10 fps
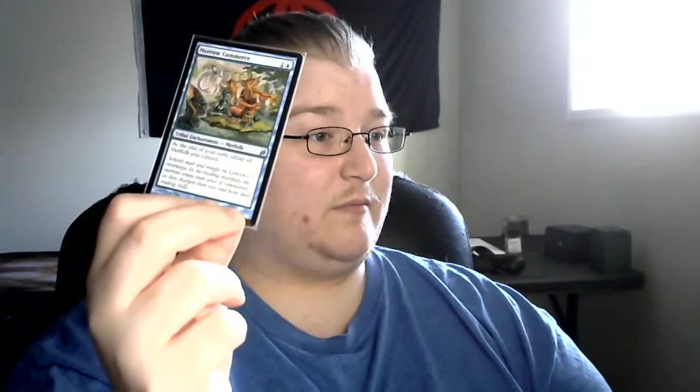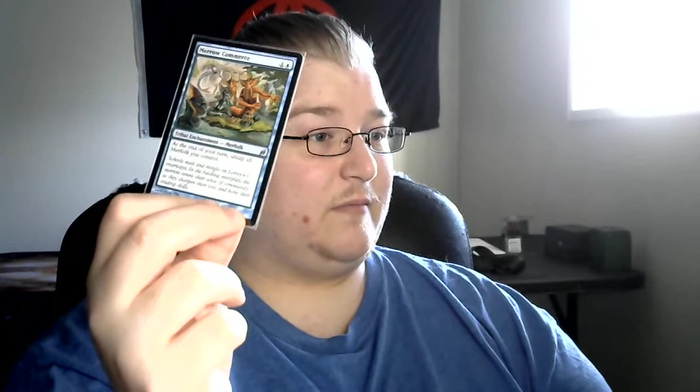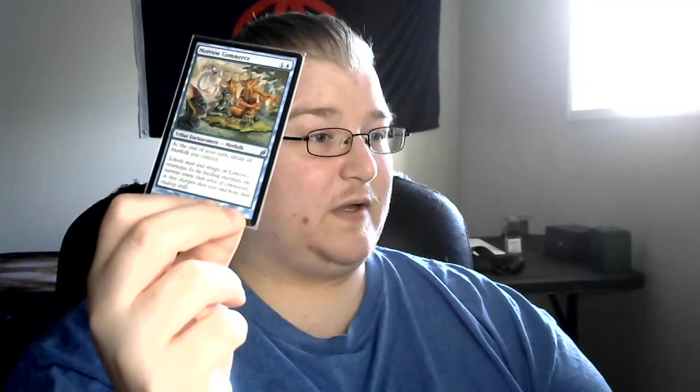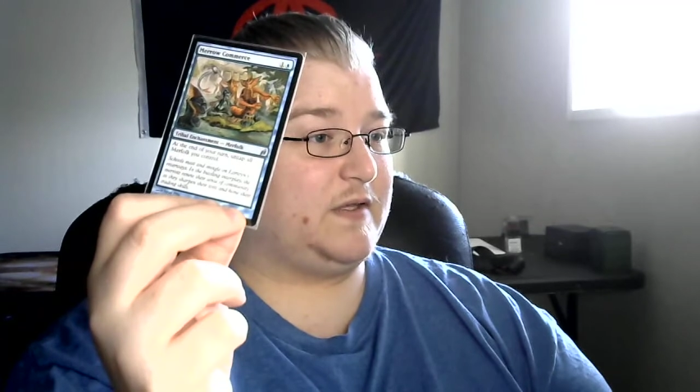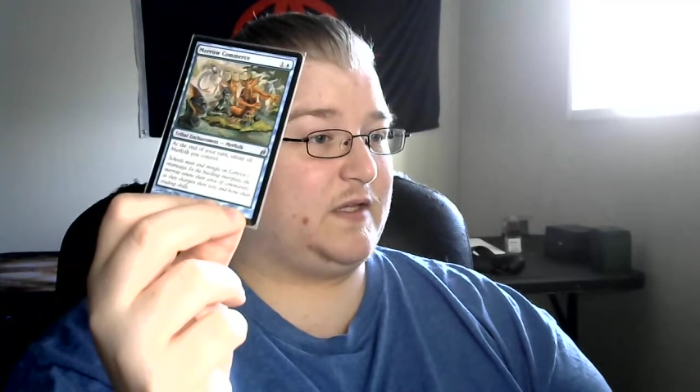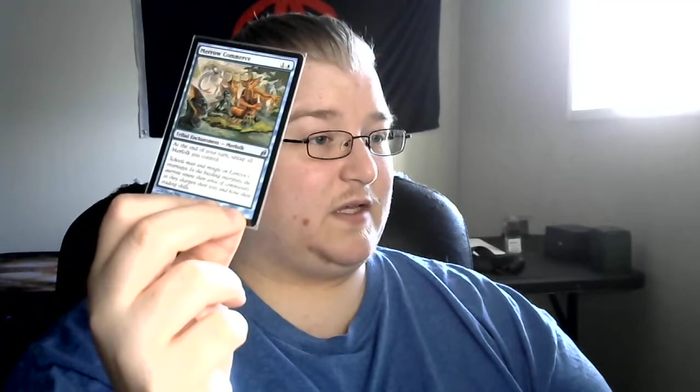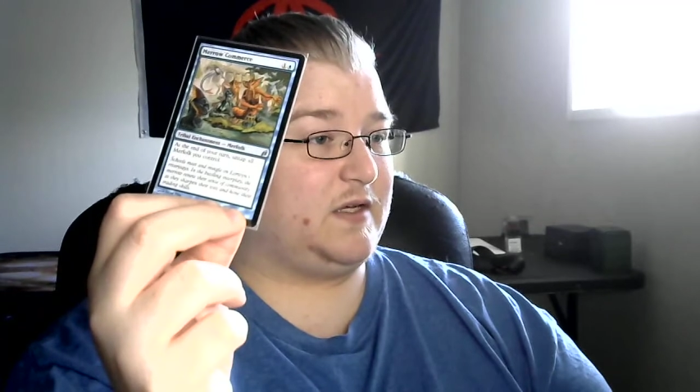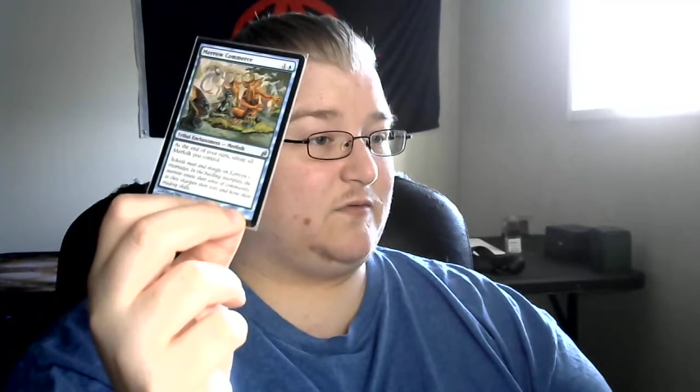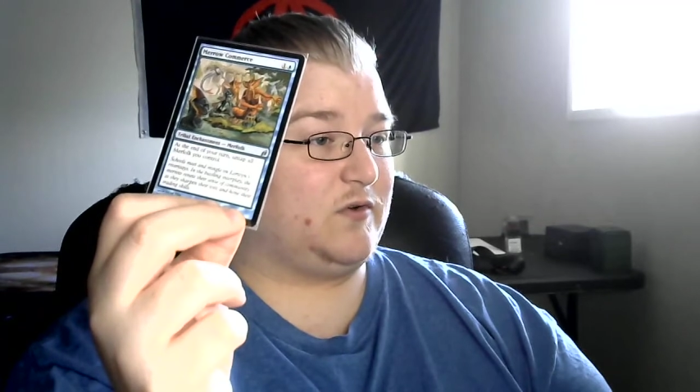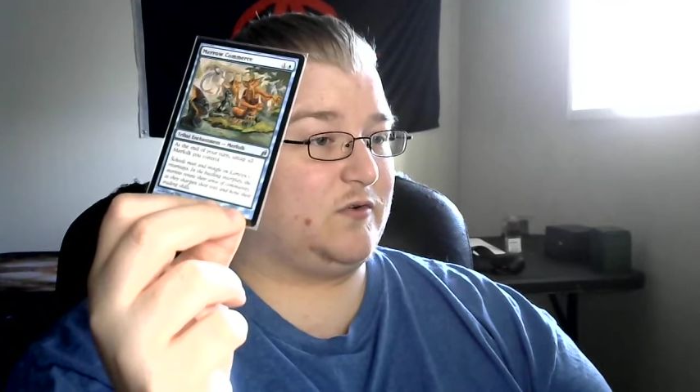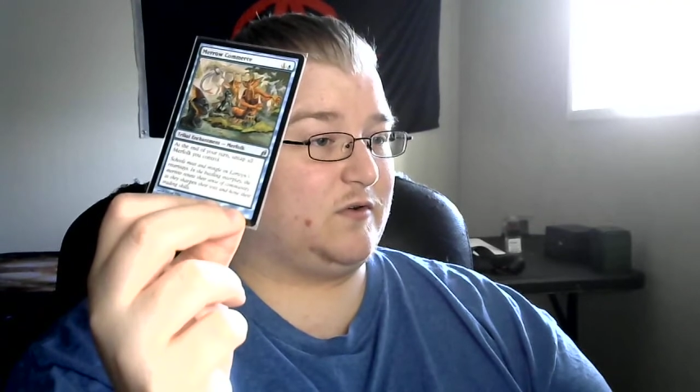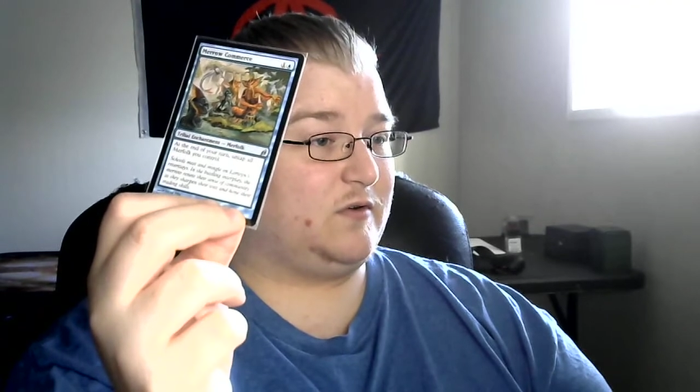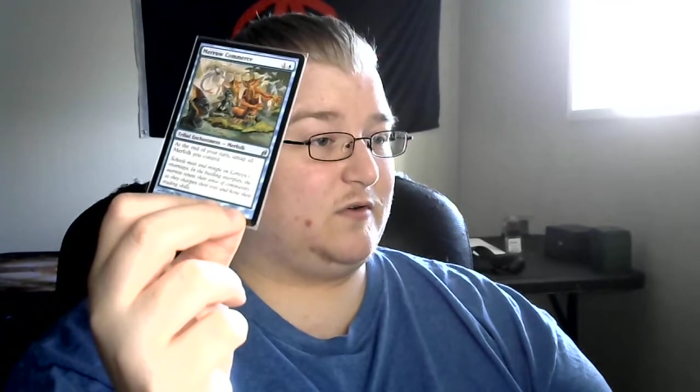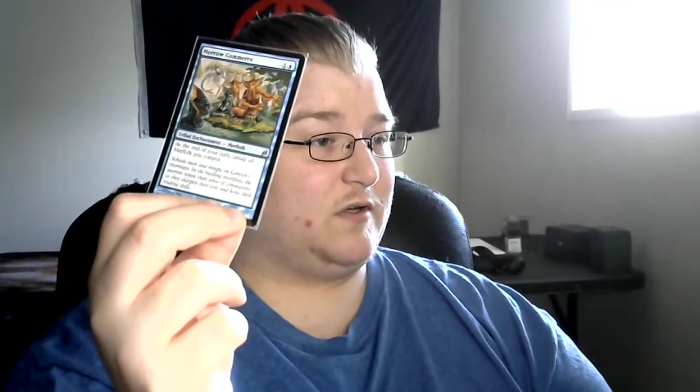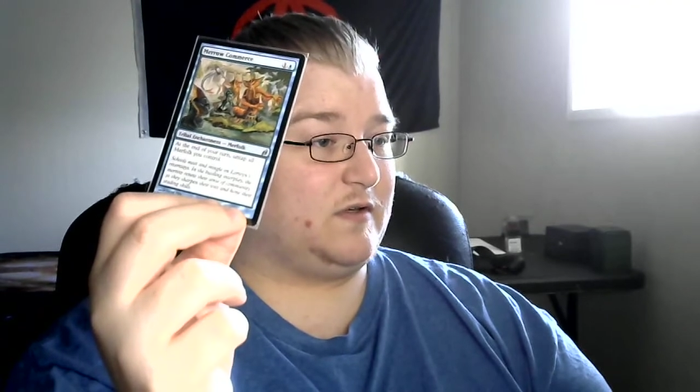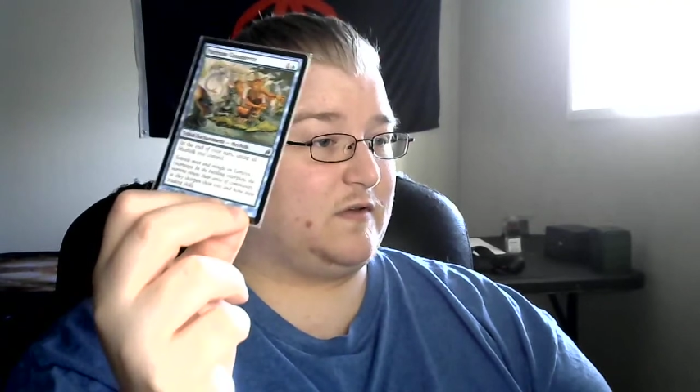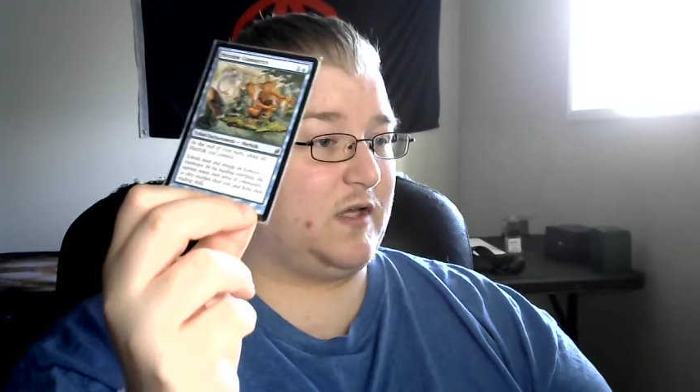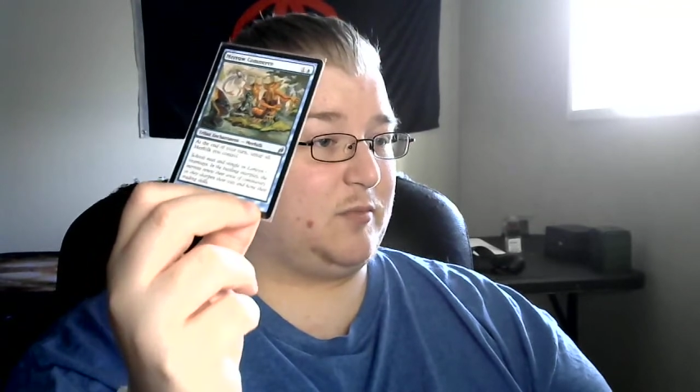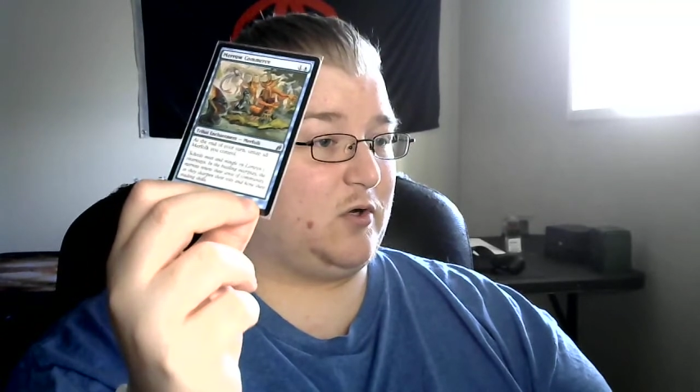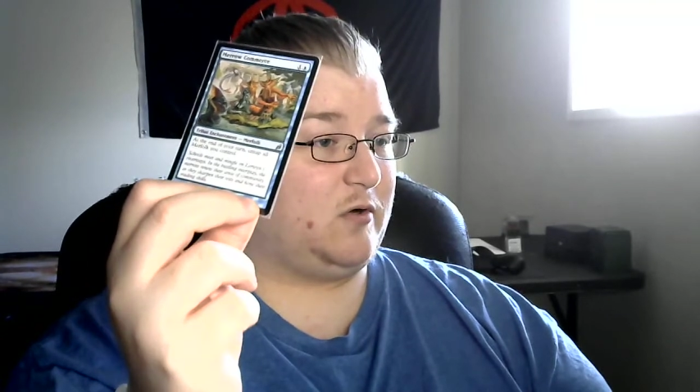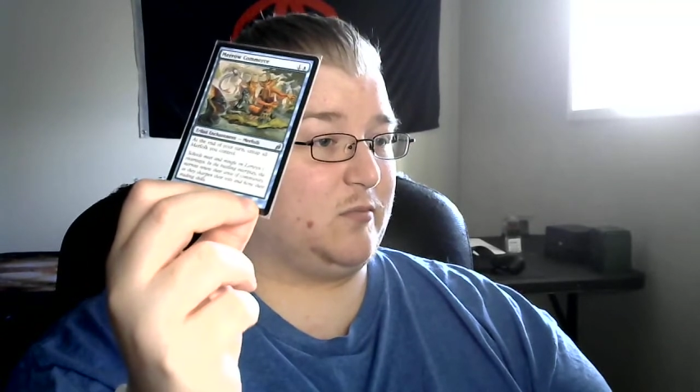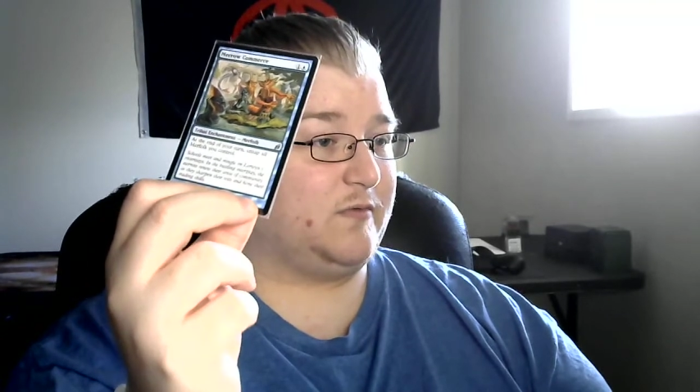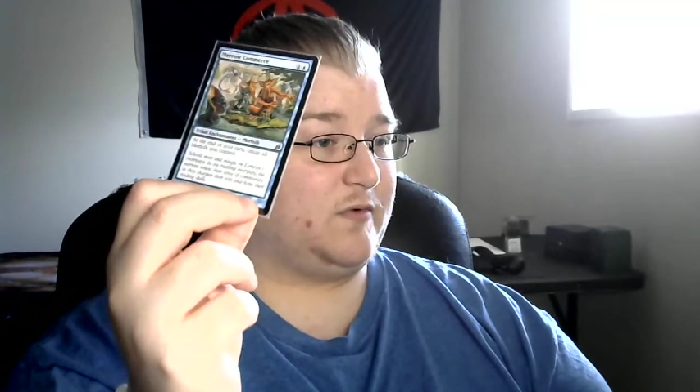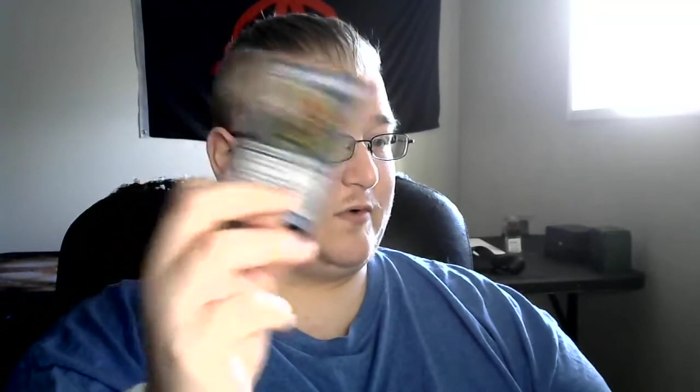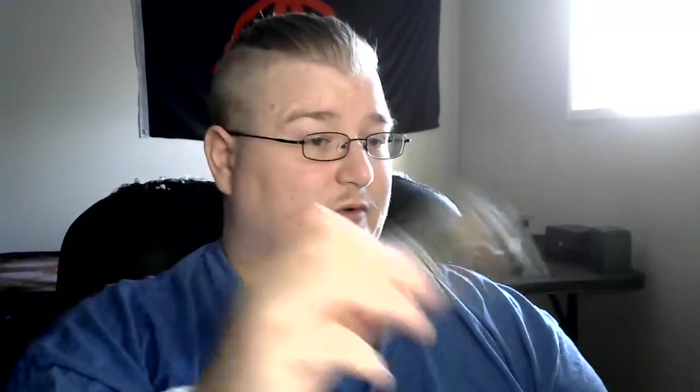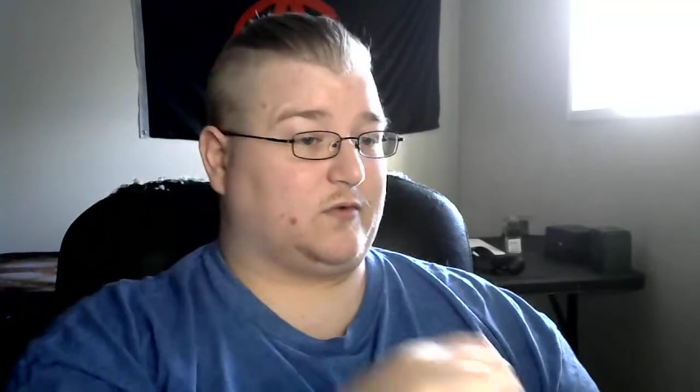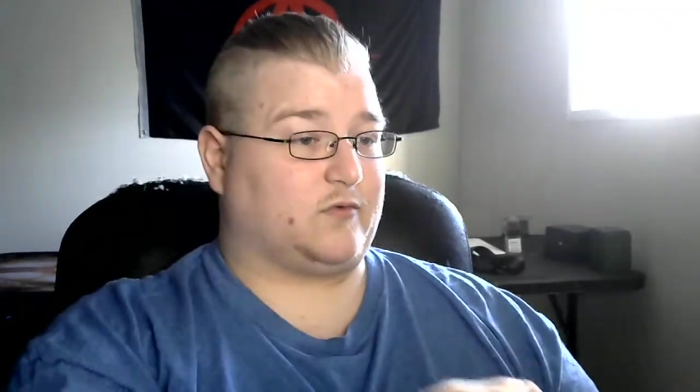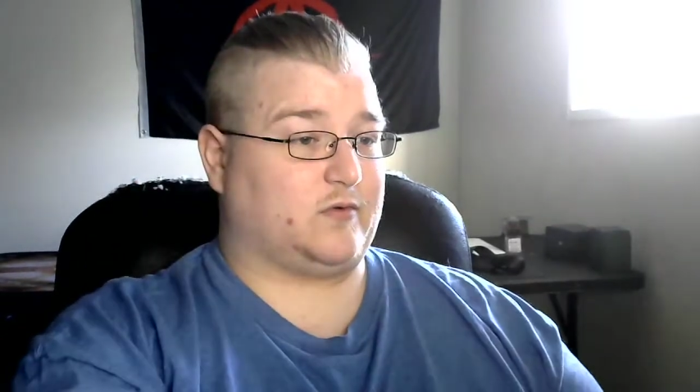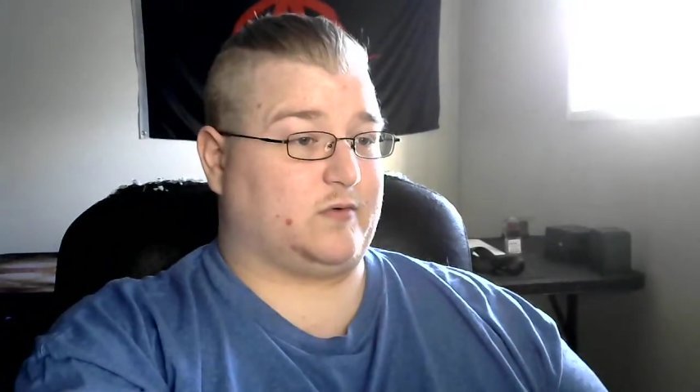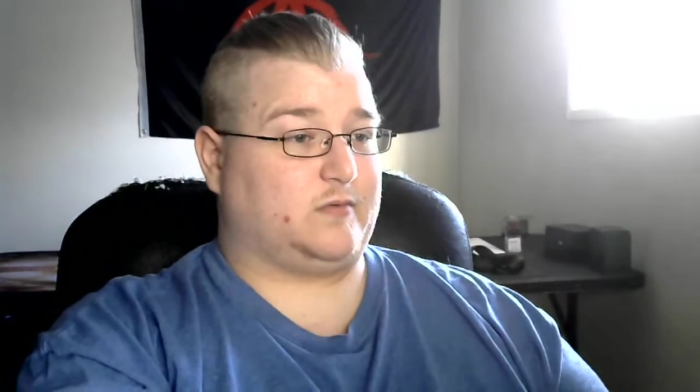At the end of your turn, untap all Merfolk you control.